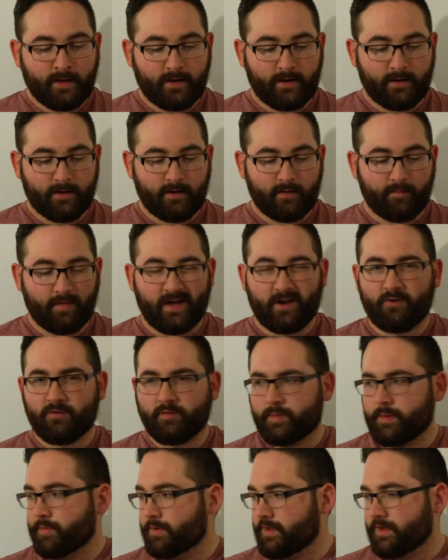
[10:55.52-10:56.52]
I don't
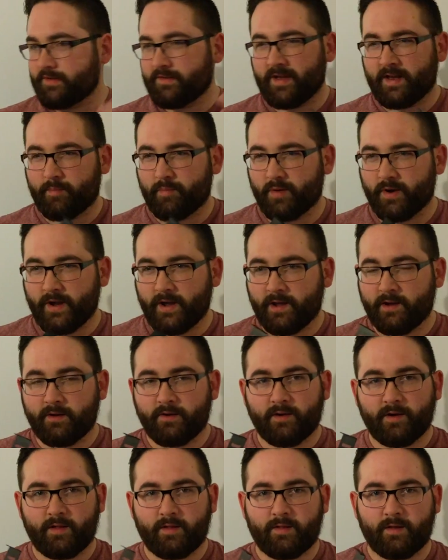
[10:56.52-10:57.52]
remember the exact
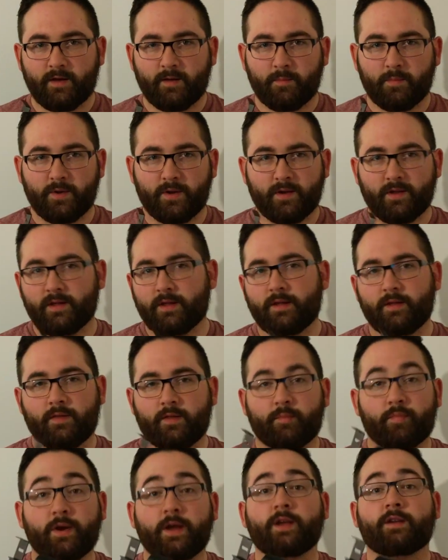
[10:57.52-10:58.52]
brand or anything,
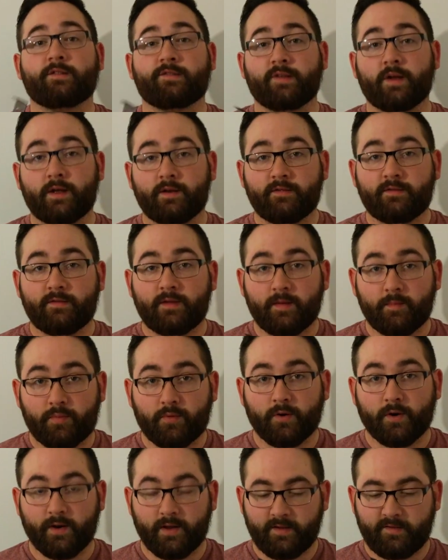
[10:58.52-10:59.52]
but the brand is not
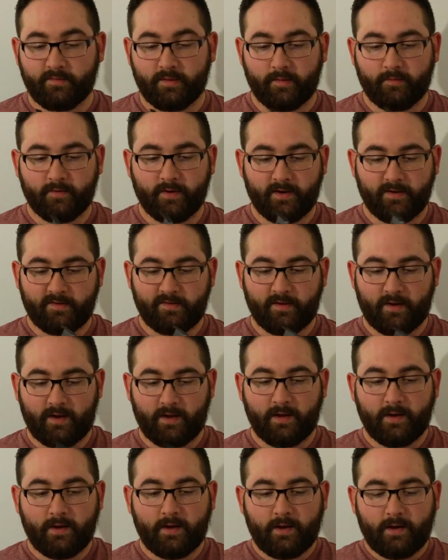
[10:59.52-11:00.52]
important, that's what I'm trying to
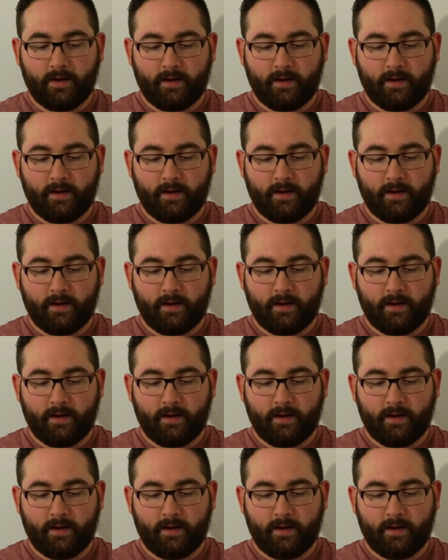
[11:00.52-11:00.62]
say.